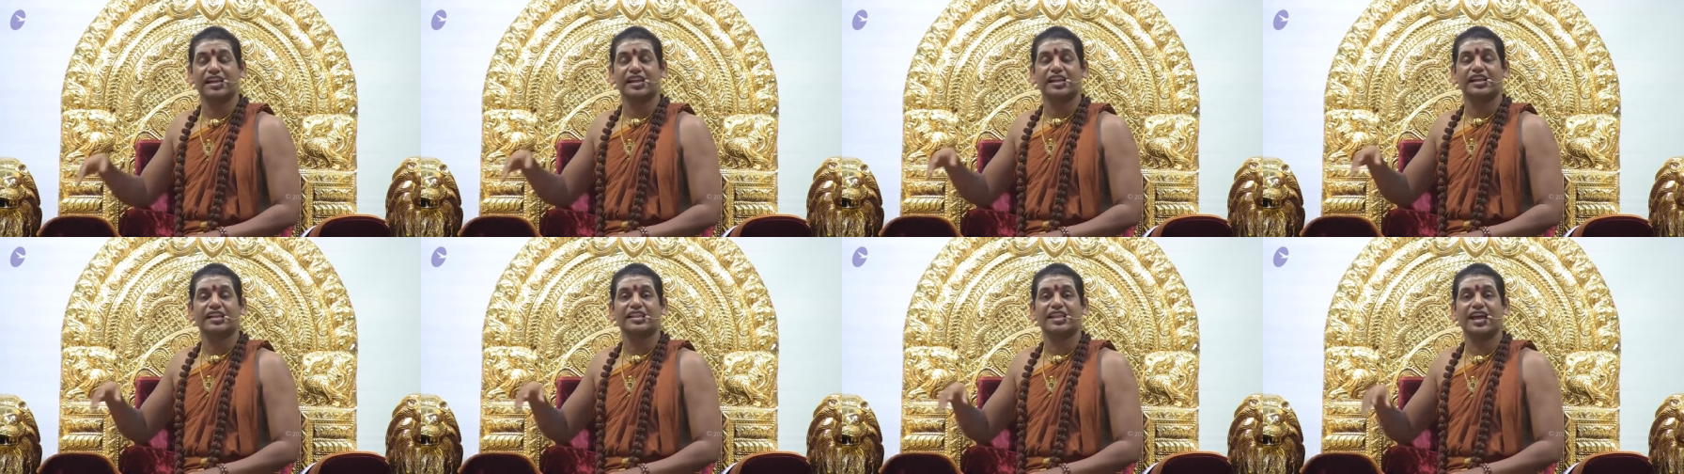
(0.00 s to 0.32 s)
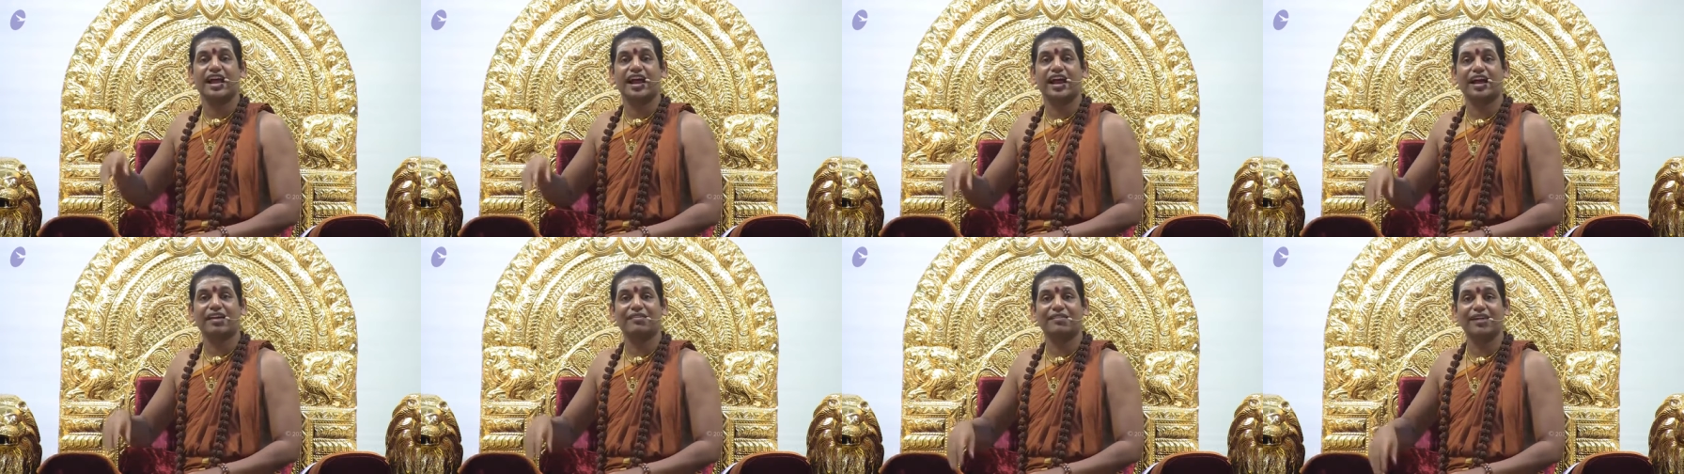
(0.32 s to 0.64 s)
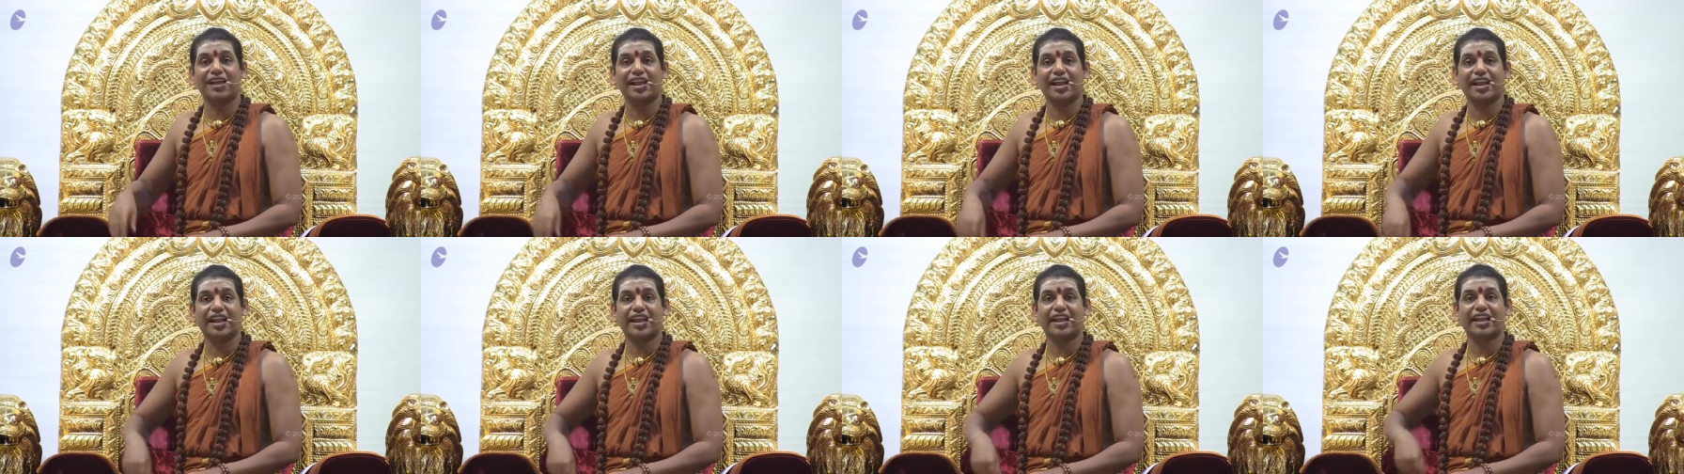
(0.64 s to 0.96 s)
The
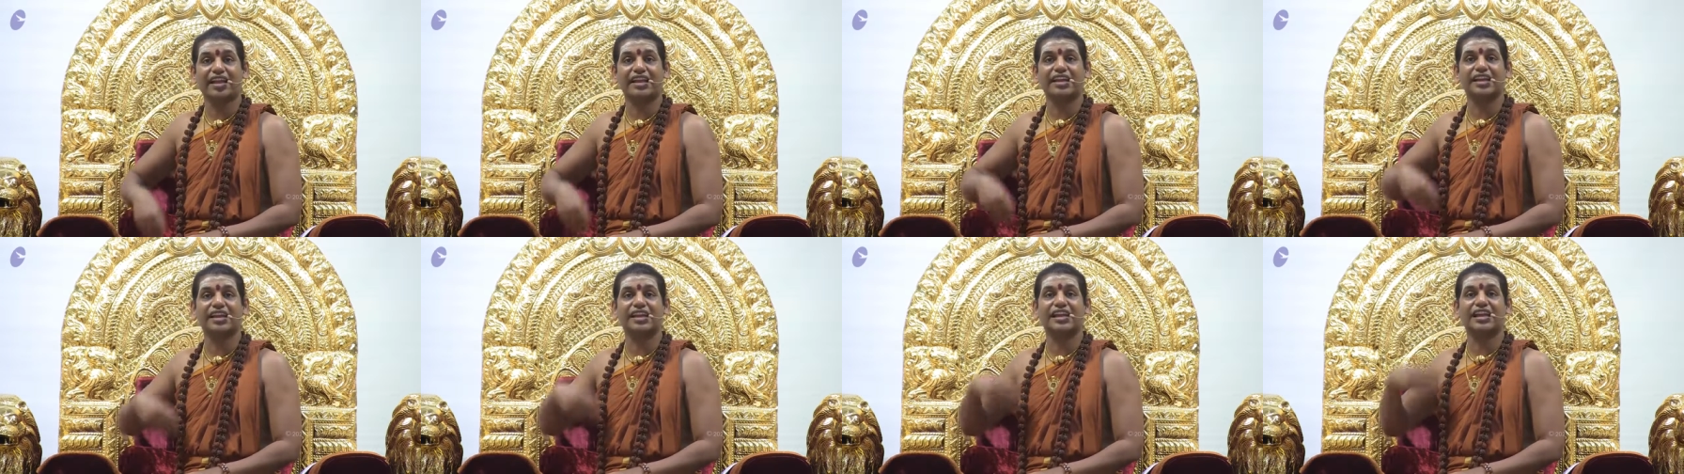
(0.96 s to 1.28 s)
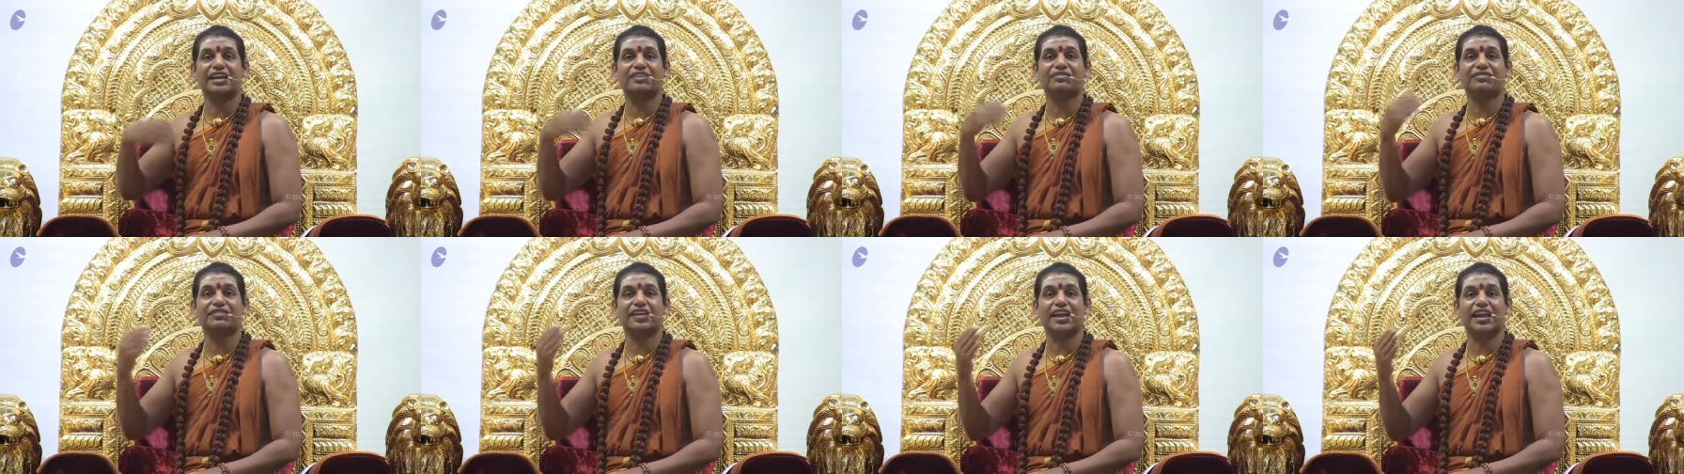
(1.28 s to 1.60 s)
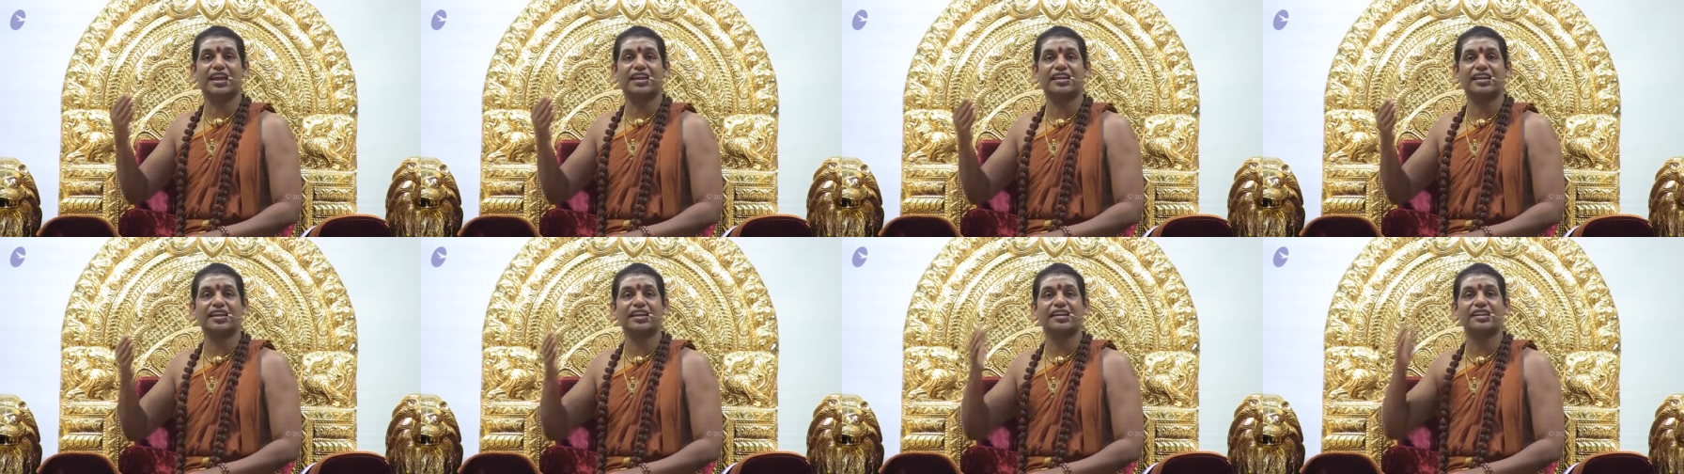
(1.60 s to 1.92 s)
awakening of
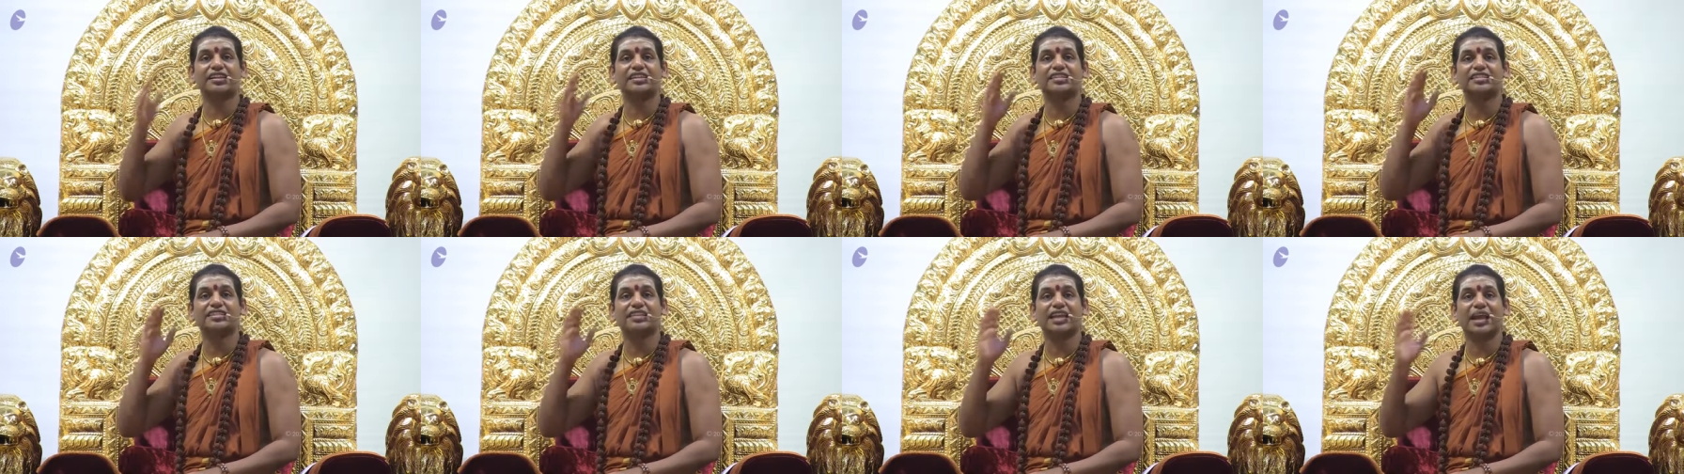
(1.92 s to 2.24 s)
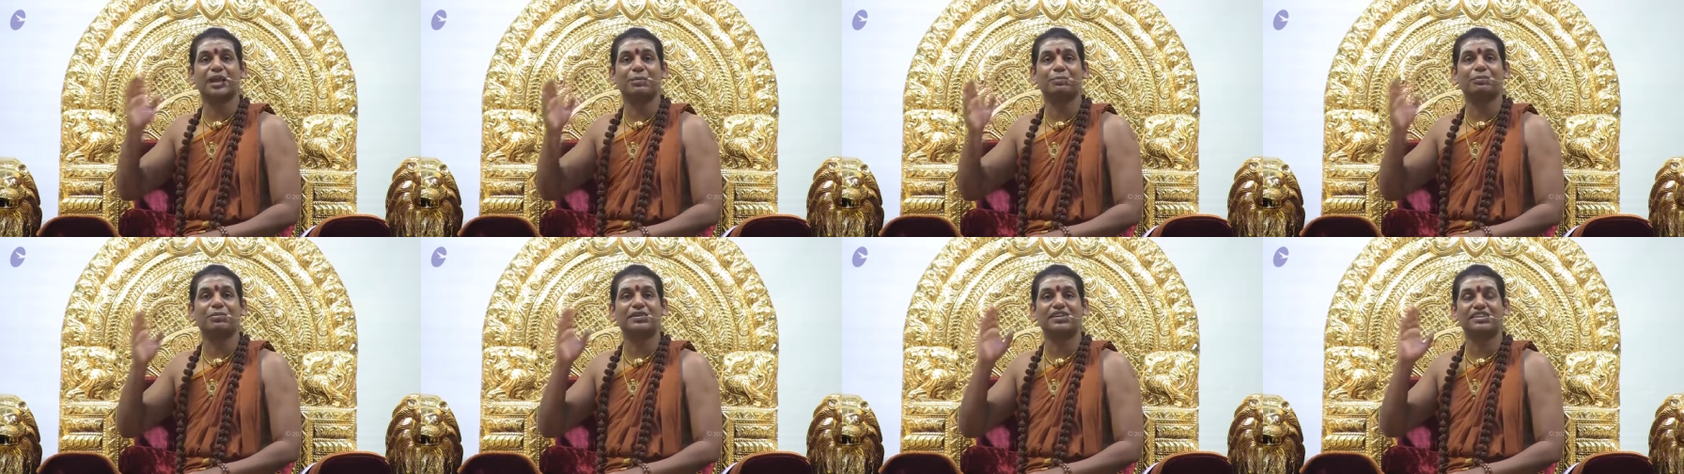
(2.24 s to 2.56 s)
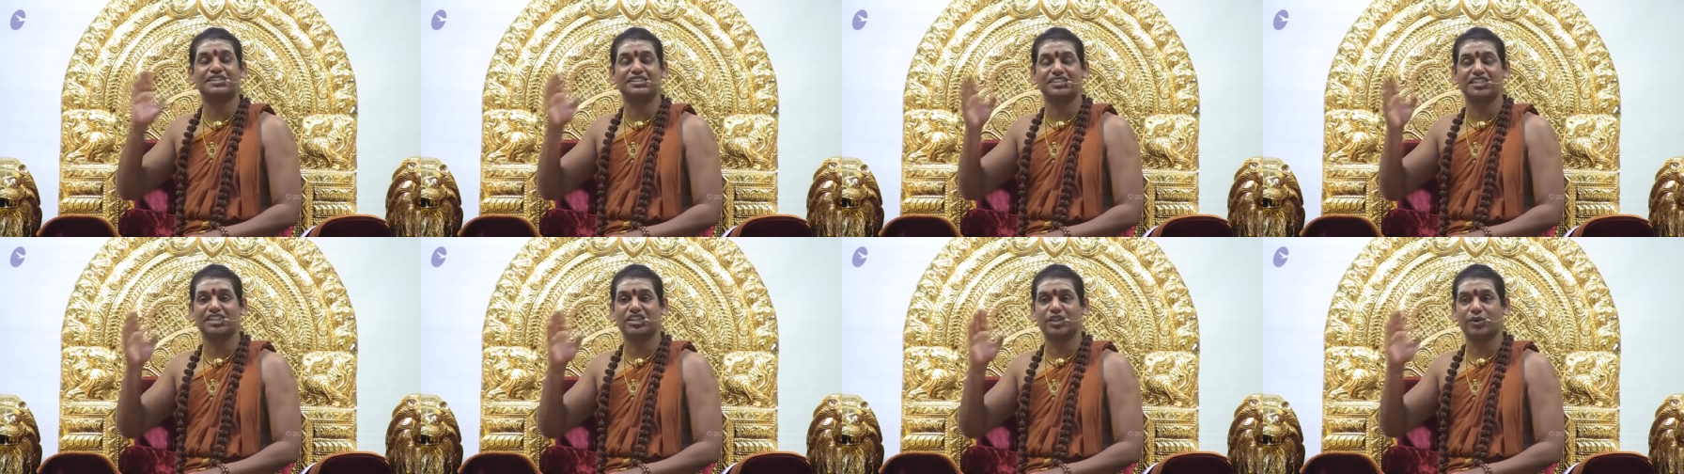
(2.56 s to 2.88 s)
energy
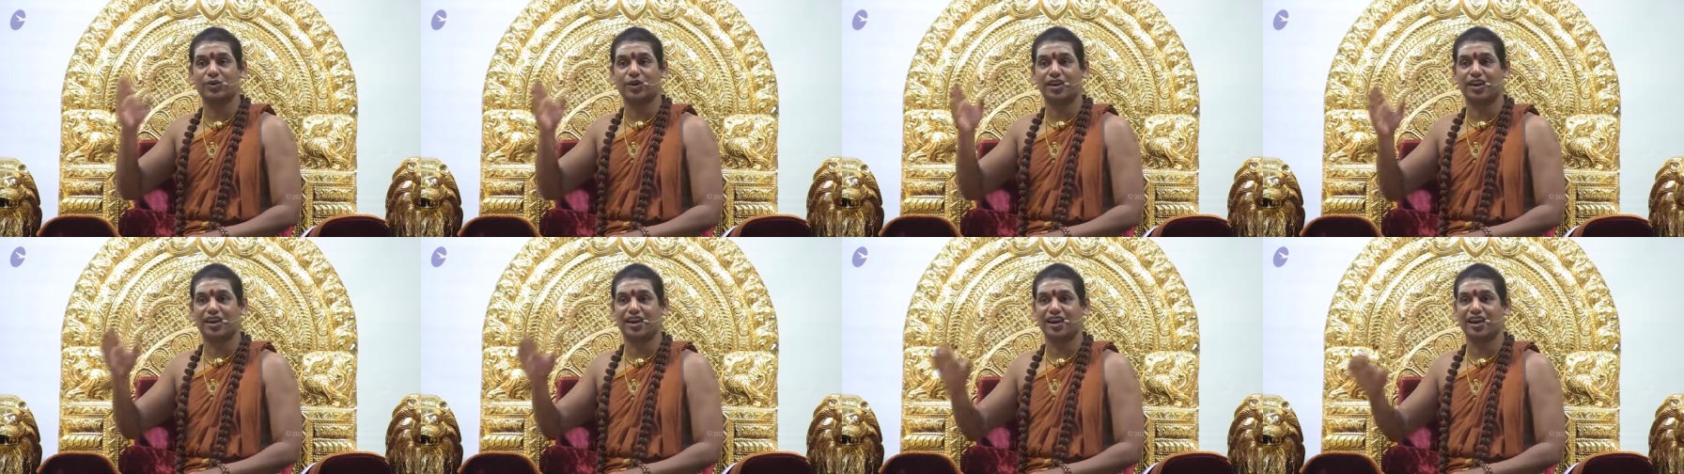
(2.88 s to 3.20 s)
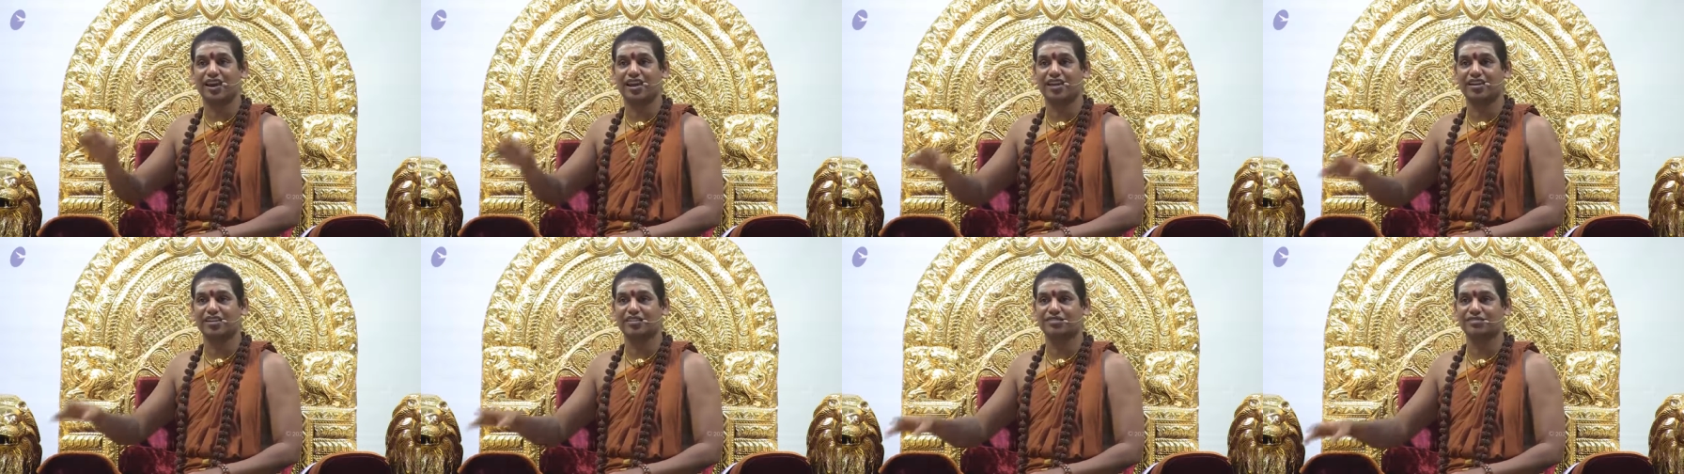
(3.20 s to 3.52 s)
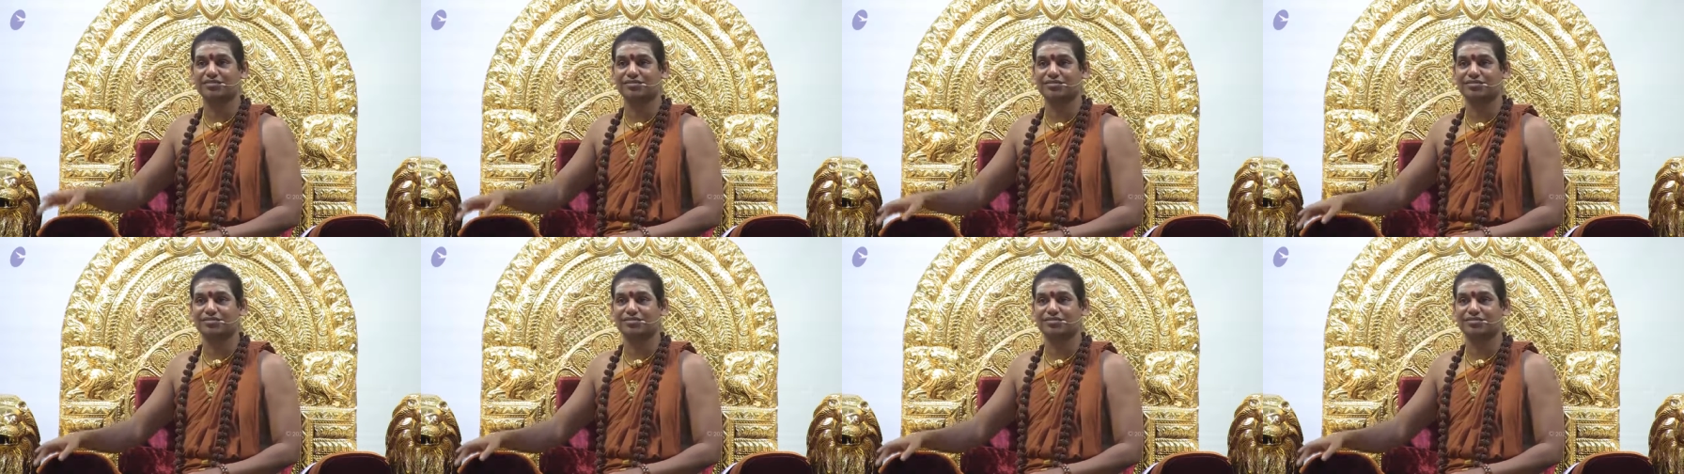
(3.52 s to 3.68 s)
happens in your life.